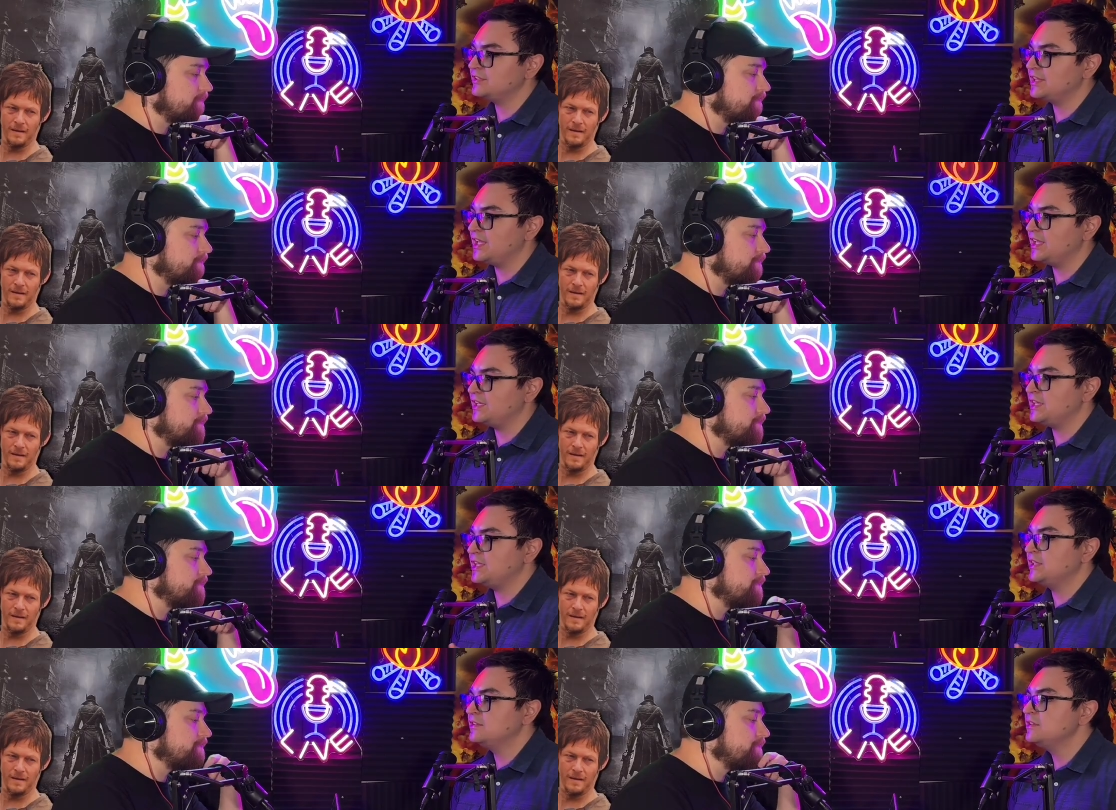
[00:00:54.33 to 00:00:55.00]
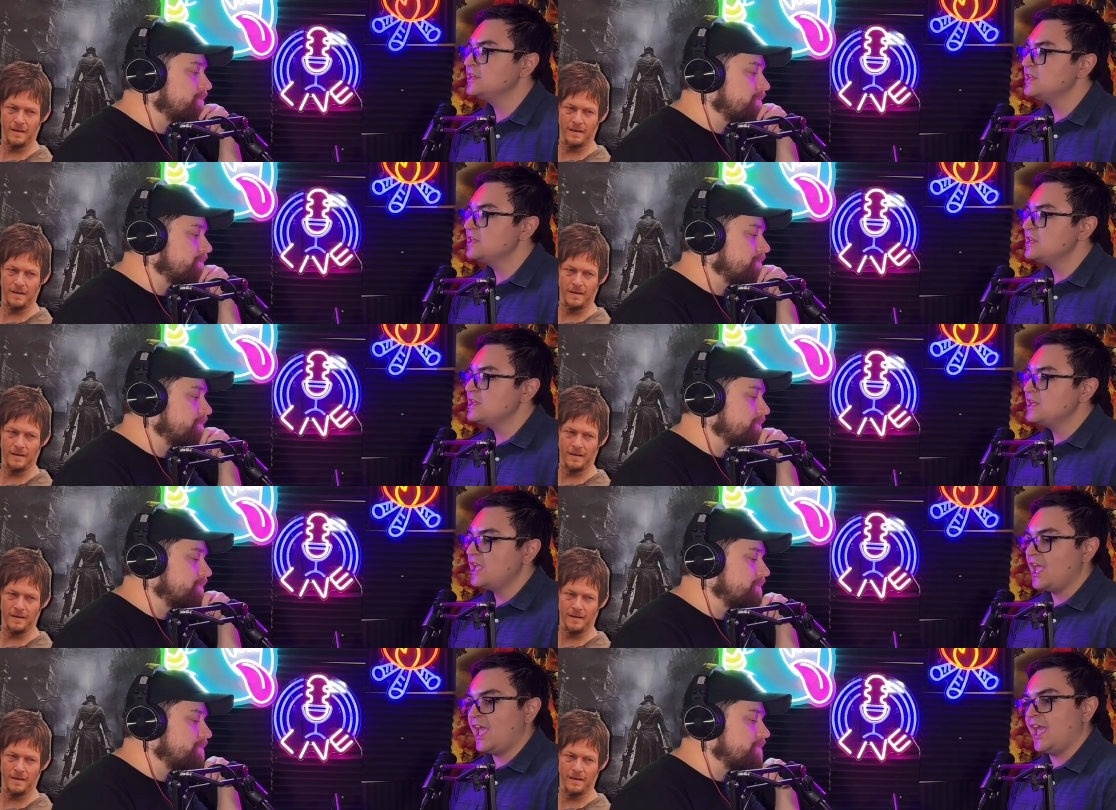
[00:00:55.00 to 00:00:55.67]
Speaker 1: lady,
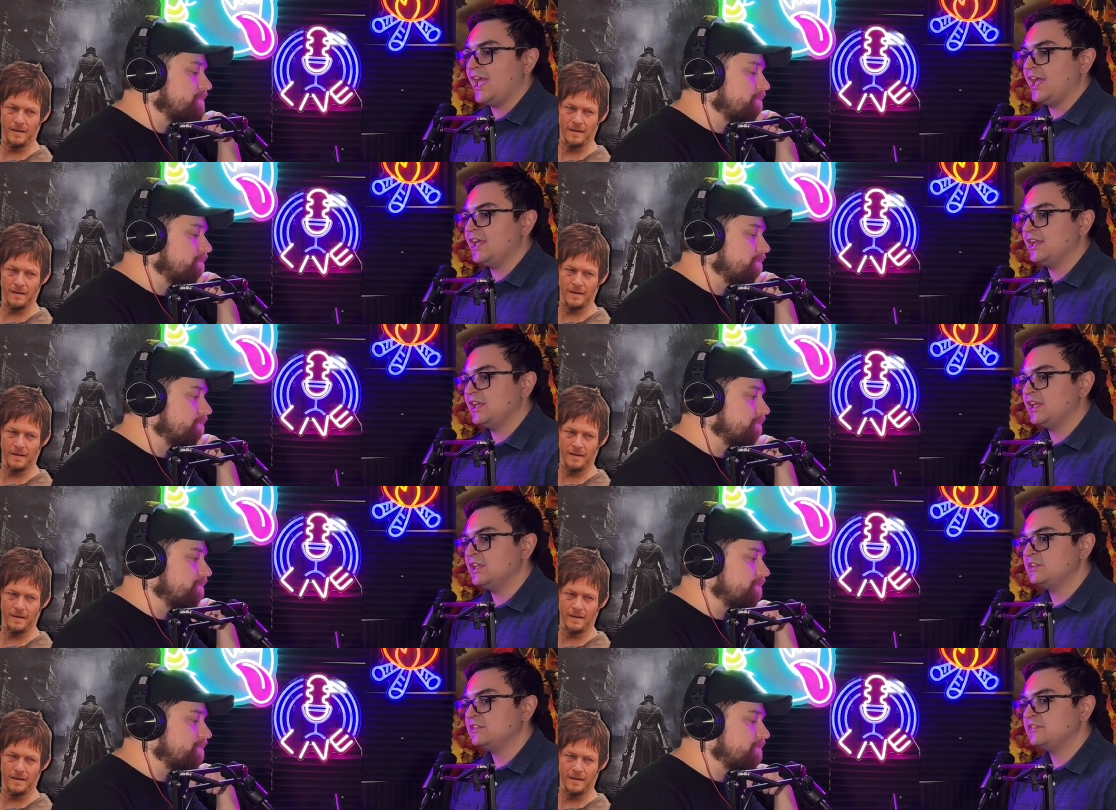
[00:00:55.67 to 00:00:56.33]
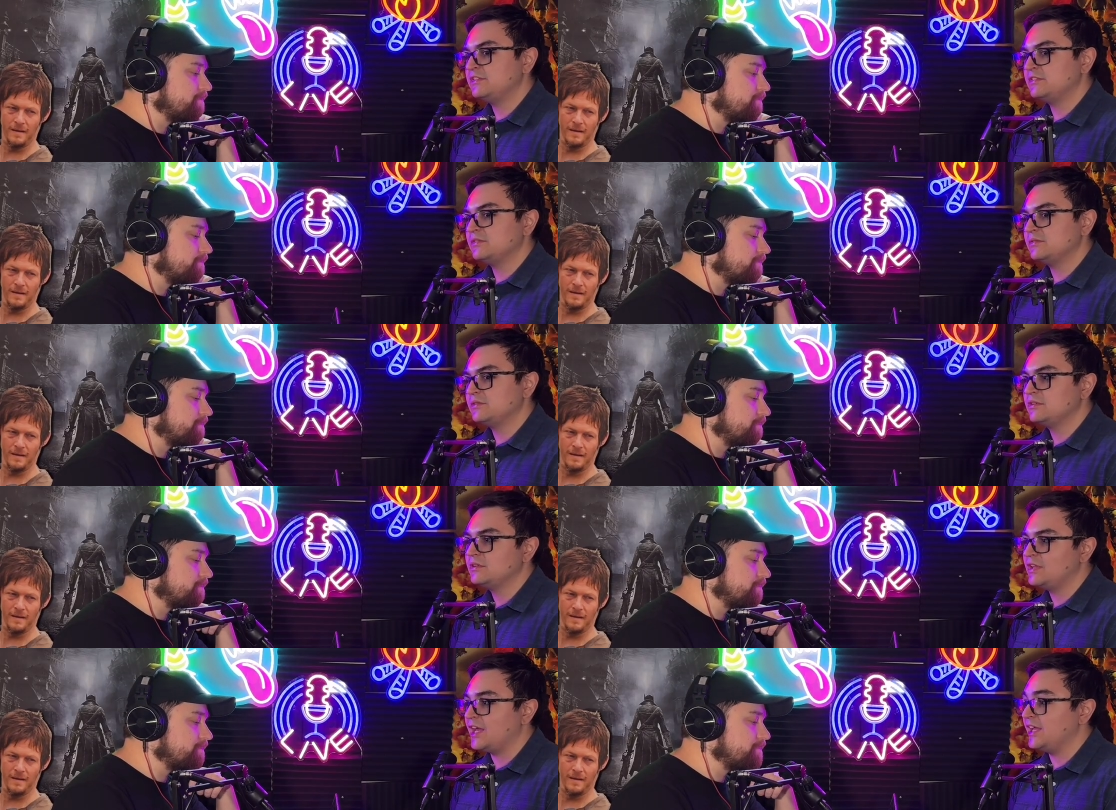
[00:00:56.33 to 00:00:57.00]
and it's
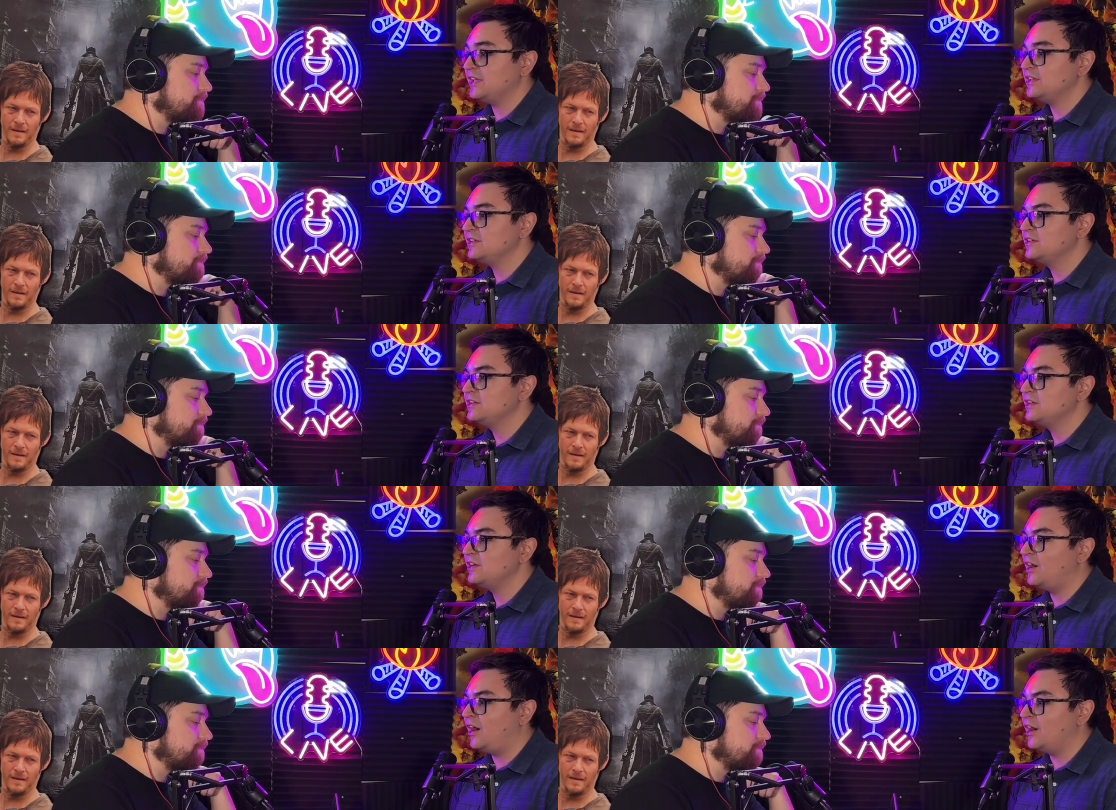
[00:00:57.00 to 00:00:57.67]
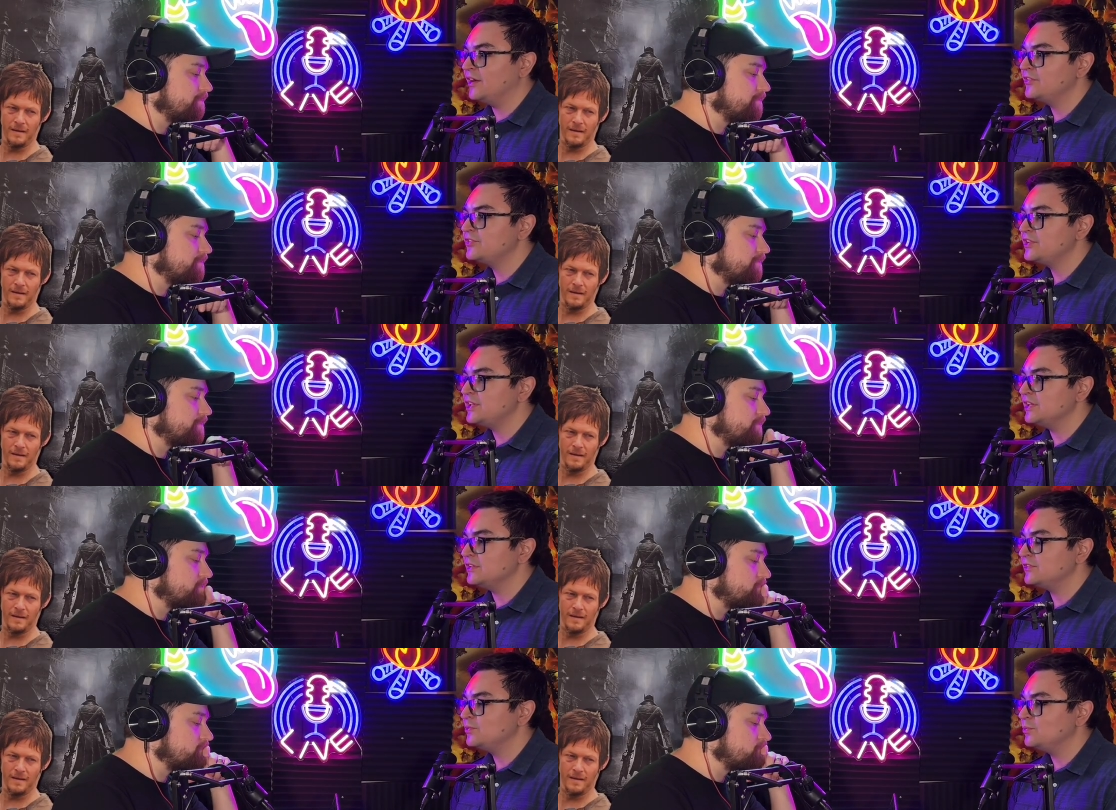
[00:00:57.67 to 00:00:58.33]
like. Honestly,
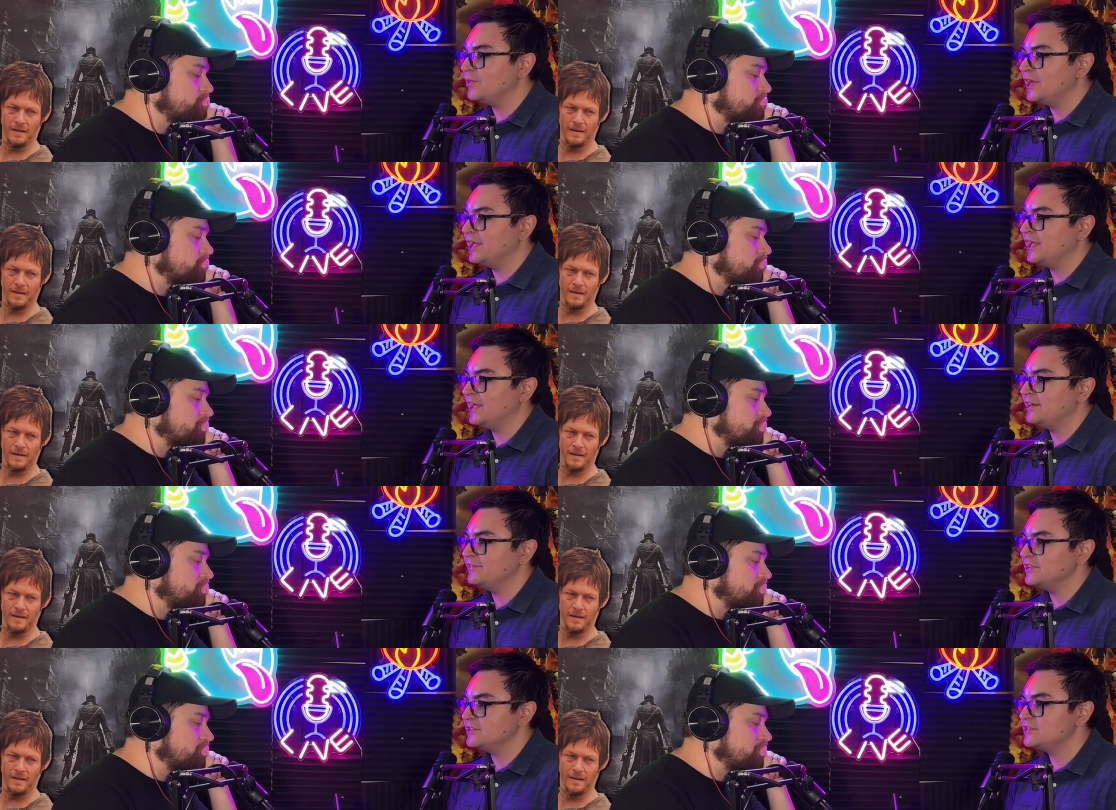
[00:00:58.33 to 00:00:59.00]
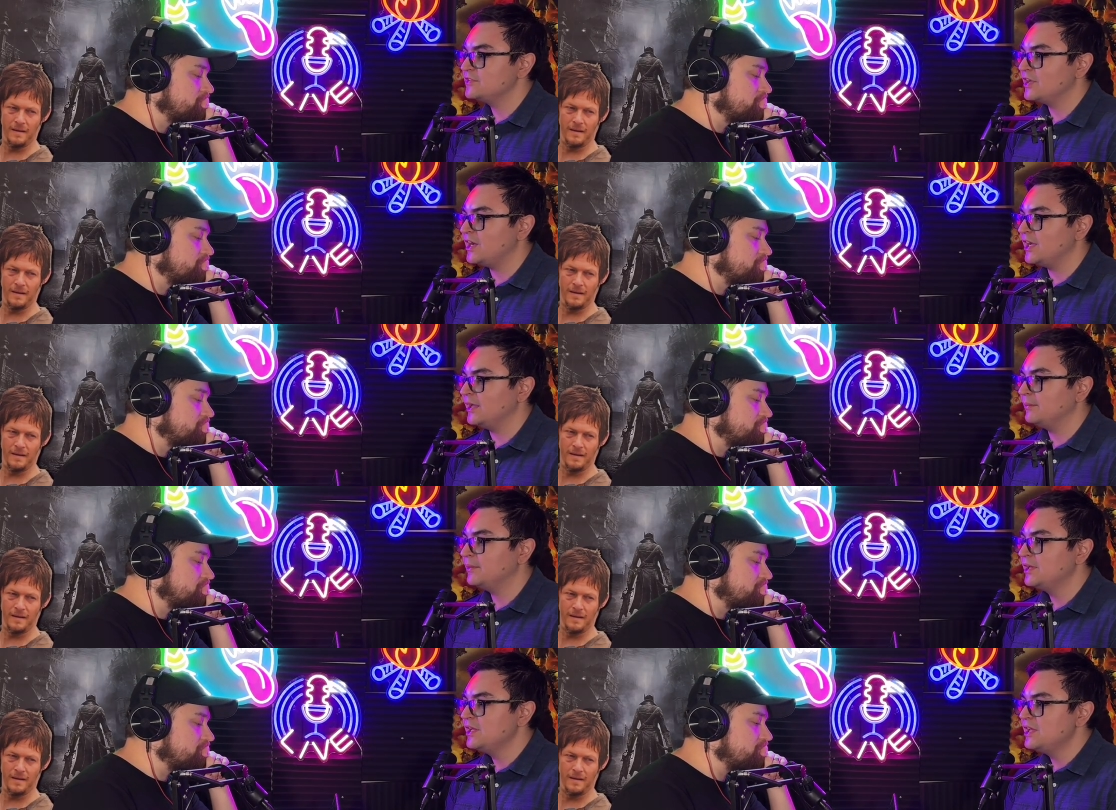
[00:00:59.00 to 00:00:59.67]
it's way ahead of its
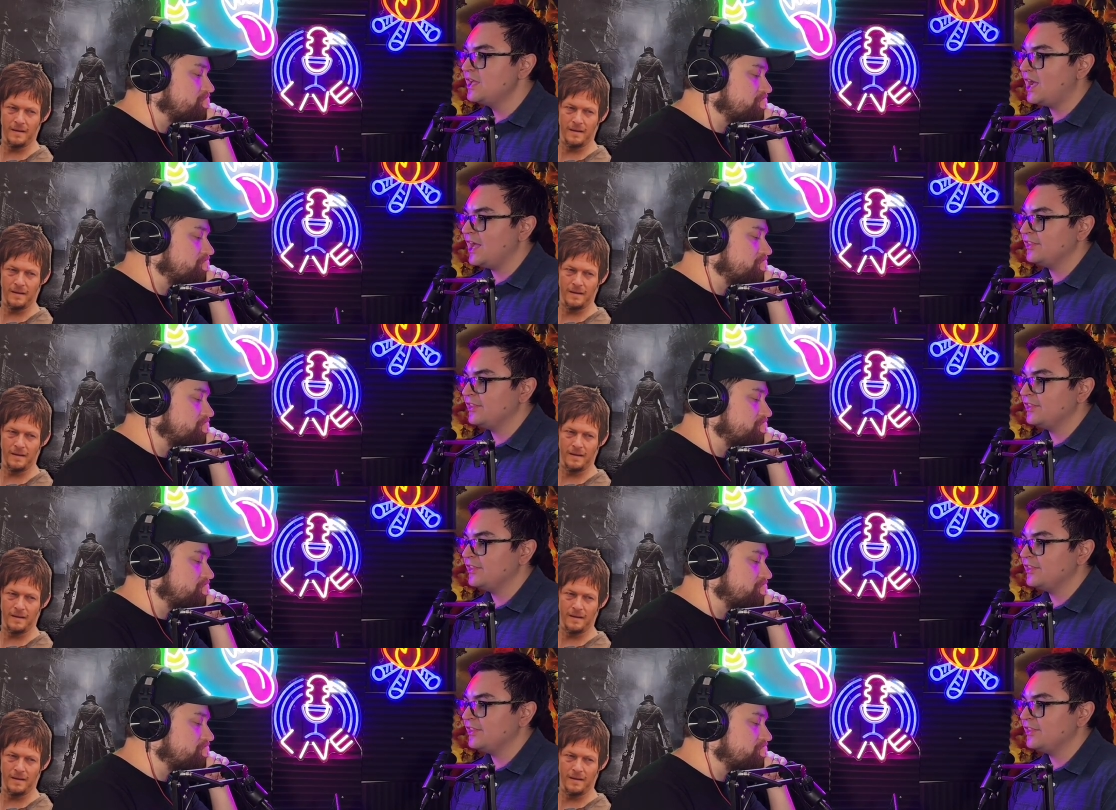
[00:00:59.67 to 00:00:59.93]
time. I